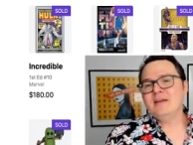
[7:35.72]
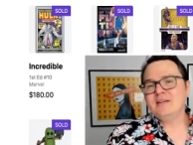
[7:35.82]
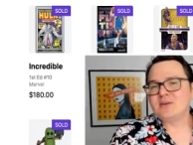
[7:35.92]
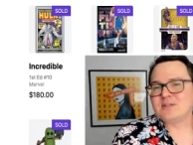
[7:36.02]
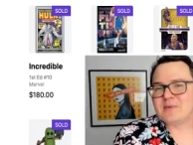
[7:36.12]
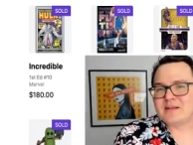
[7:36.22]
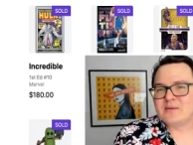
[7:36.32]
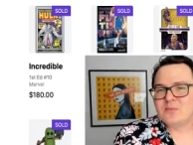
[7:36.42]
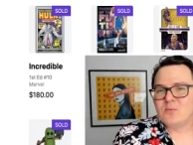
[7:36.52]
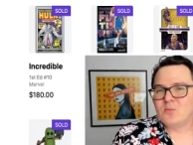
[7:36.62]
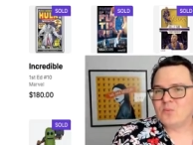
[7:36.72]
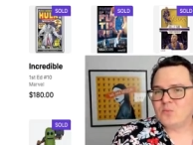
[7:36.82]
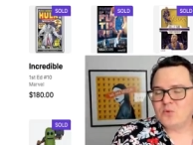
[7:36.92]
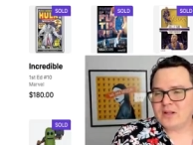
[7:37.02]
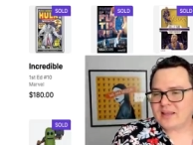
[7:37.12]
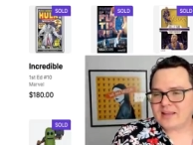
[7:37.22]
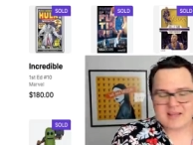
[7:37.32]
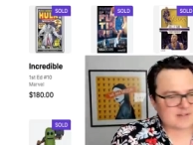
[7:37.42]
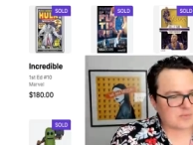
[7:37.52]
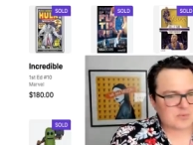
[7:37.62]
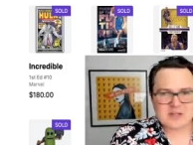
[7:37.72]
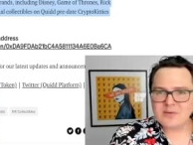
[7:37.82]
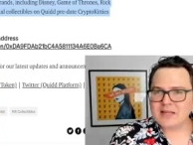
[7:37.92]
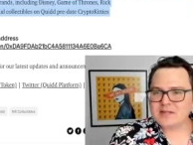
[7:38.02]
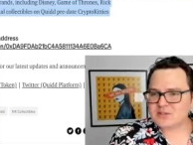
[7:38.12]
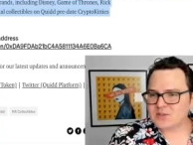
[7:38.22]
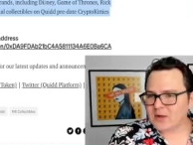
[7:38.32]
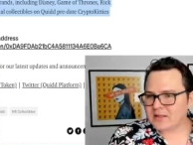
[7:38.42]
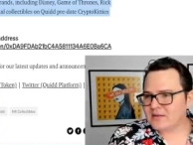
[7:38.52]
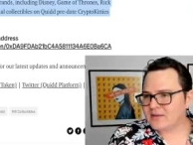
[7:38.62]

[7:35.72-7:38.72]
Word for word: So it's been really, it's a really, really interesting one.